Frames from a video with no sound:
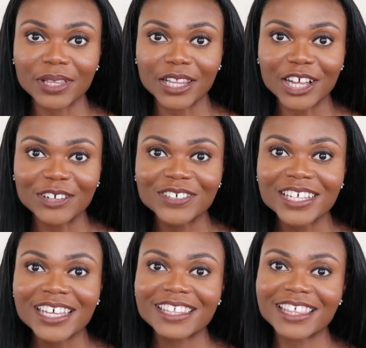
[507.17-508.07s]
below.
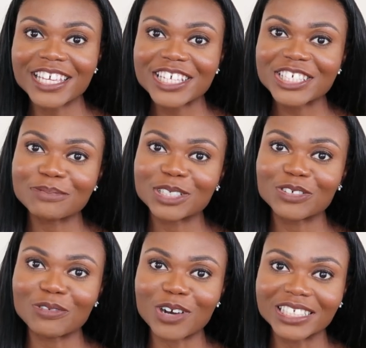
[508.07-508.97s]
Thank you so much
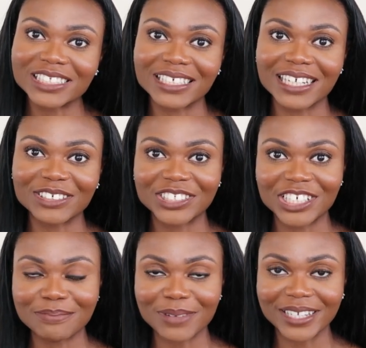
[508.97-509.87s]
for watching, and I'll see
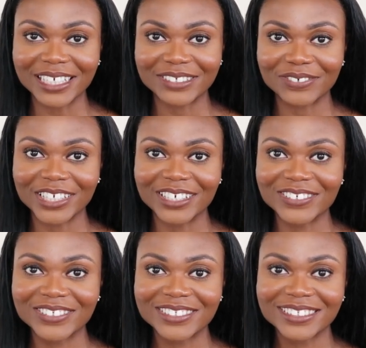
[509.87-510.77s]
you in my next video.